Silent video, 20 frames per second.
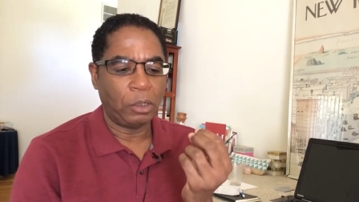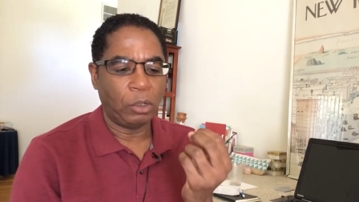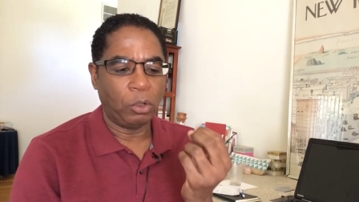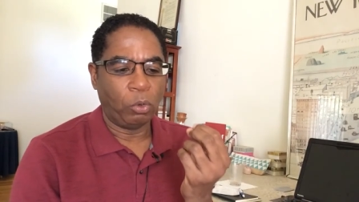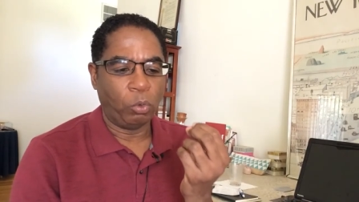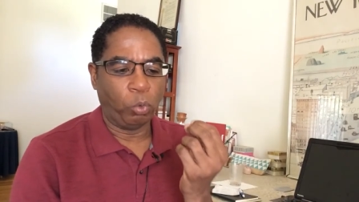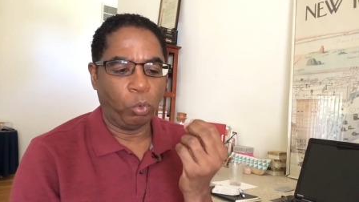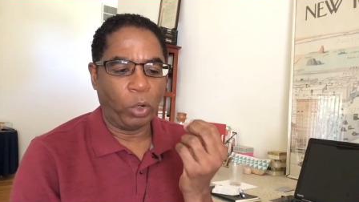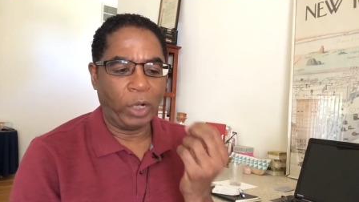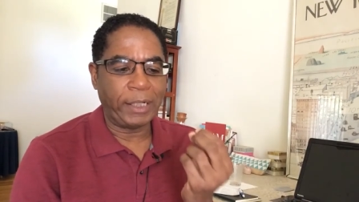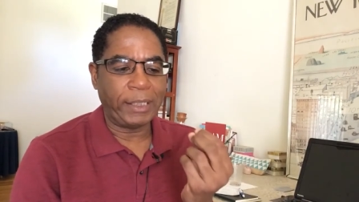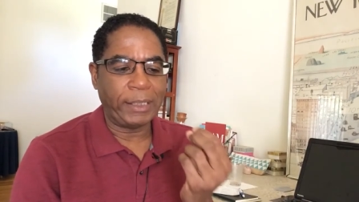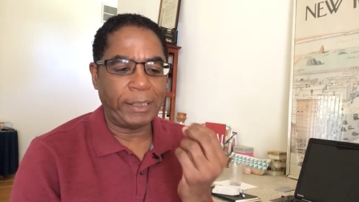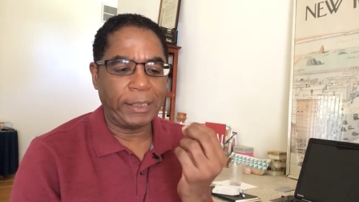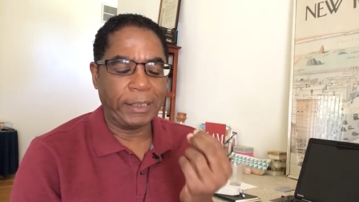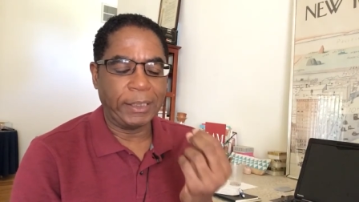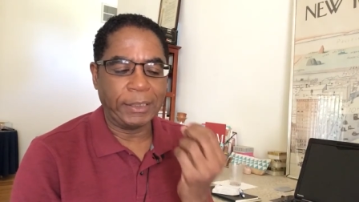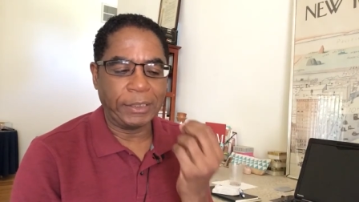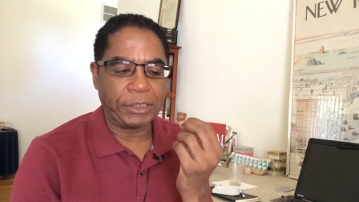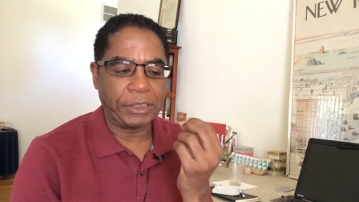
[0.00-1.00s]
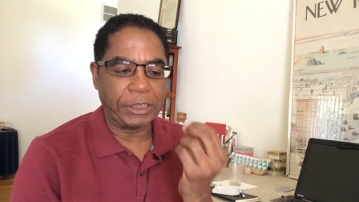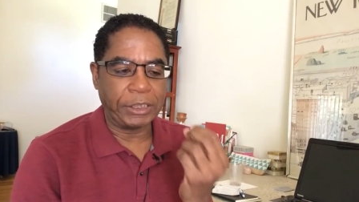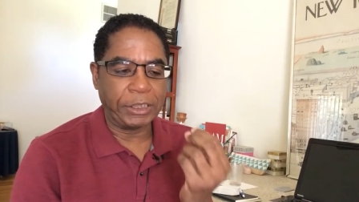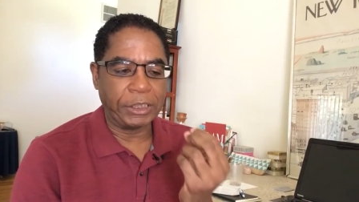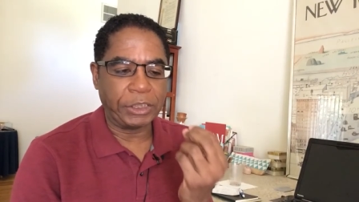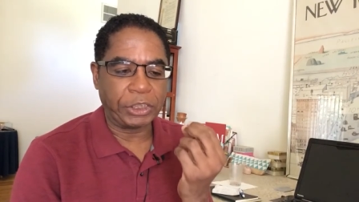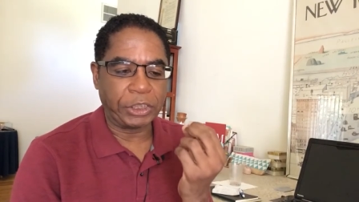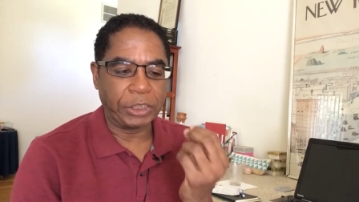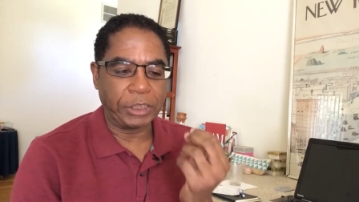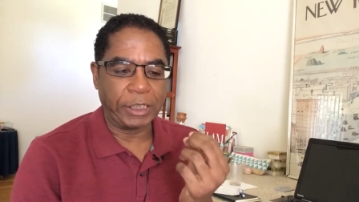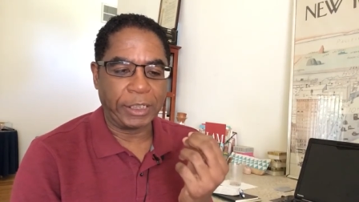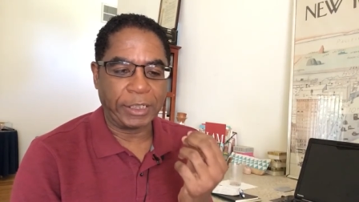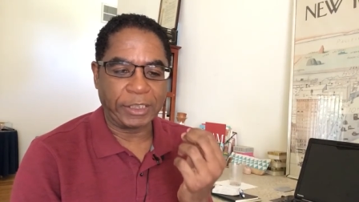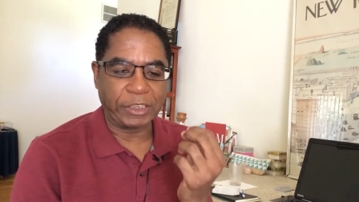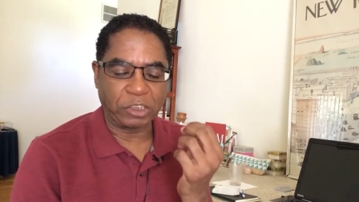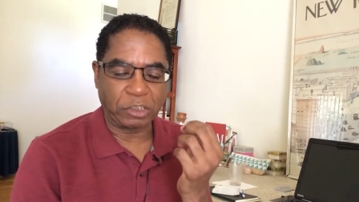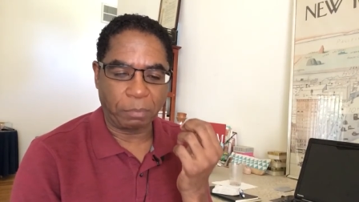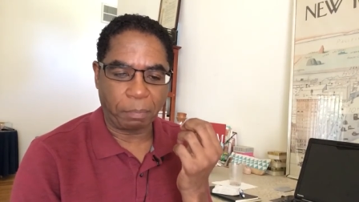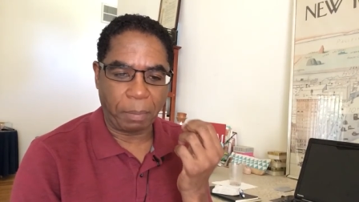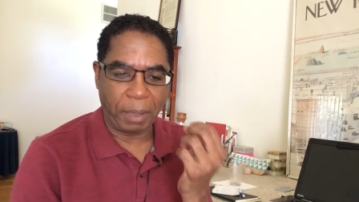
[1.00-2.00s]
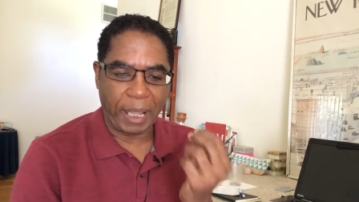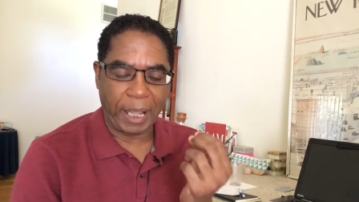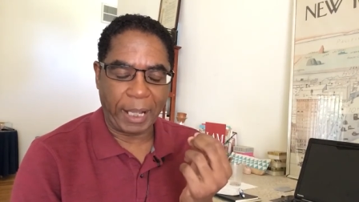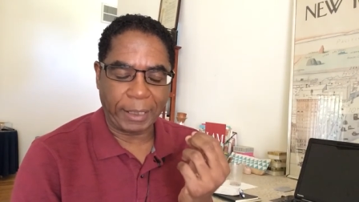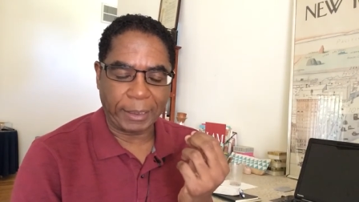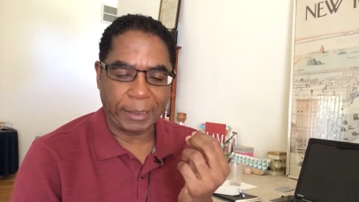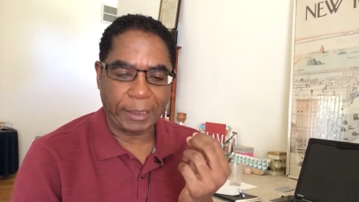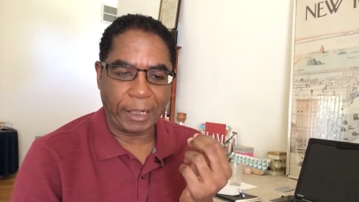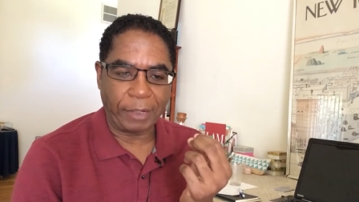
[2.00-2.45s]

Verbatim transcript: what it is she should expect.